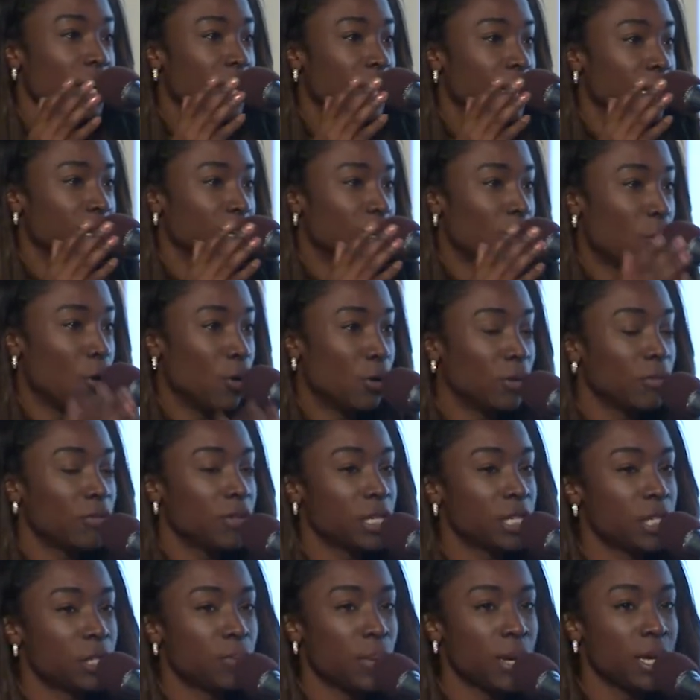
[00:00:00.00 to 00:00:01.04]
in all of
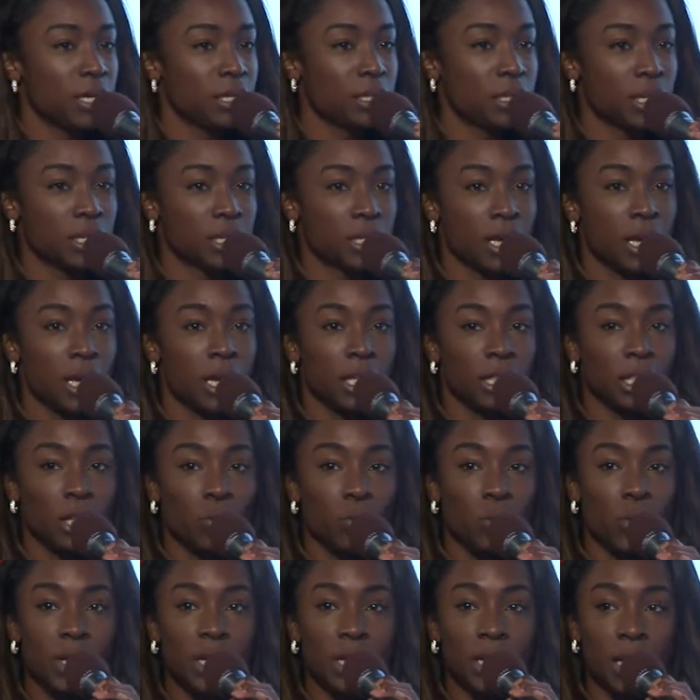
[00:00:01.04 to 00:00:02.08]
these spaces,
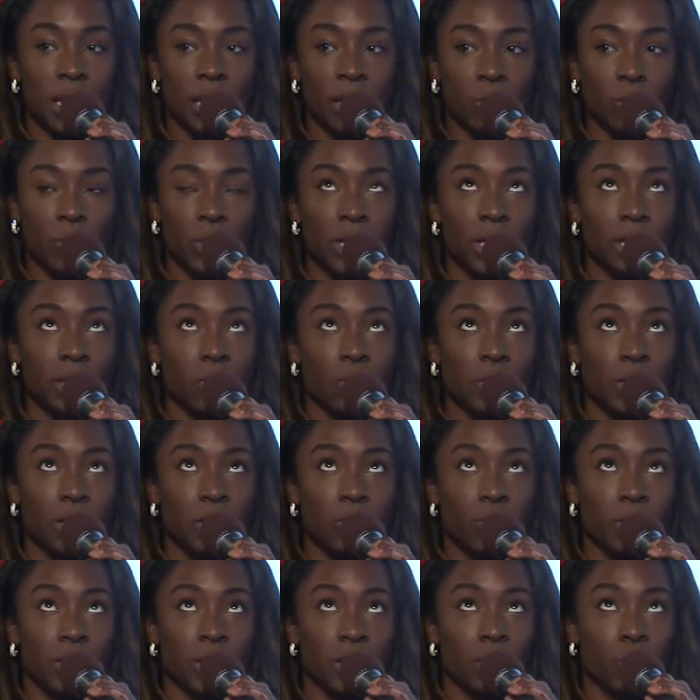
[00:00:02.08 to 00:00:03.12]
then
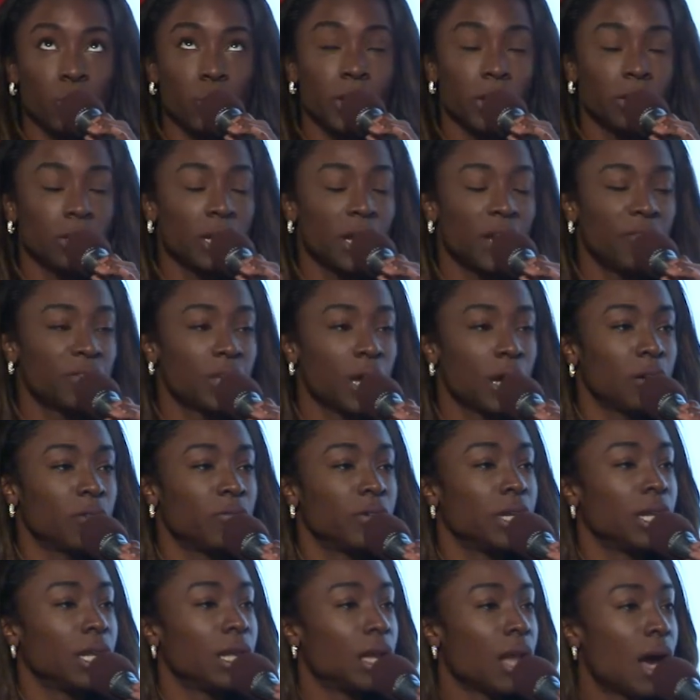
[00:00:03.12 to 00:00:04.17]
we are left out of
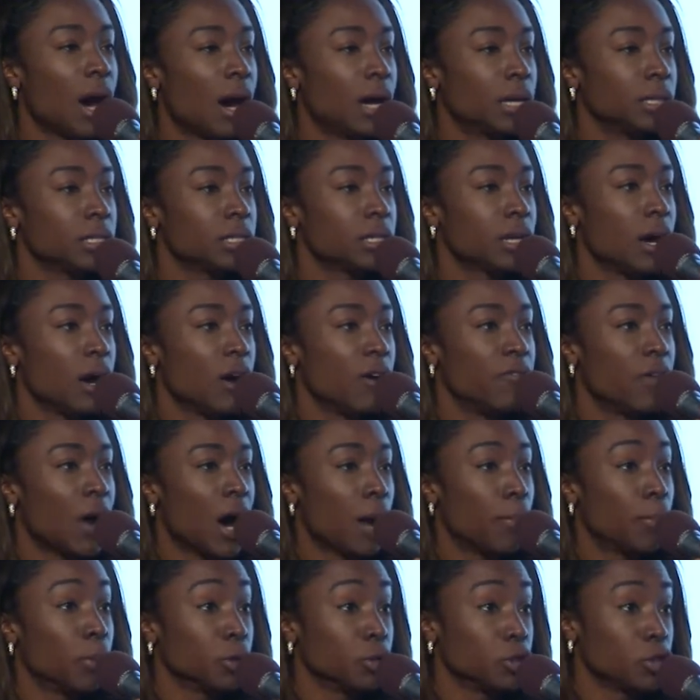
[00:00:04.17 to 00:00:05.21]
a lot of
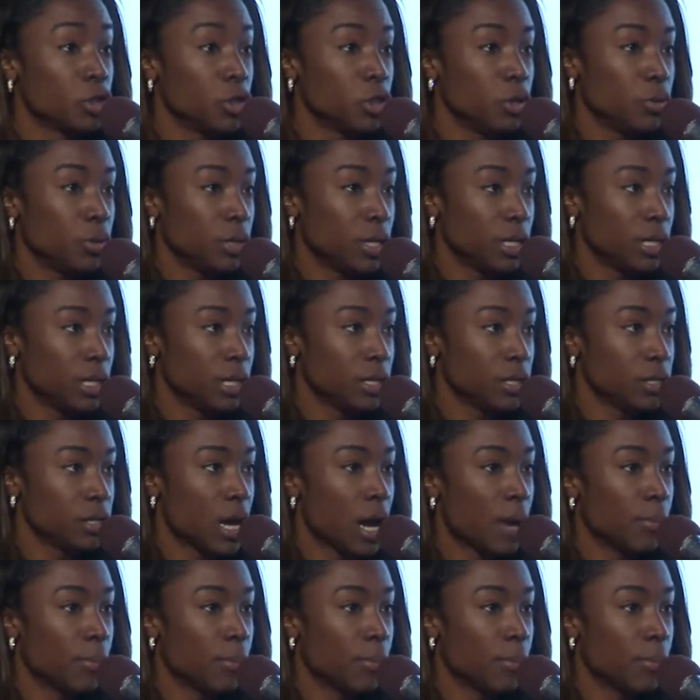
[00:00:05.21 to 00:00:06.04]
opportunities.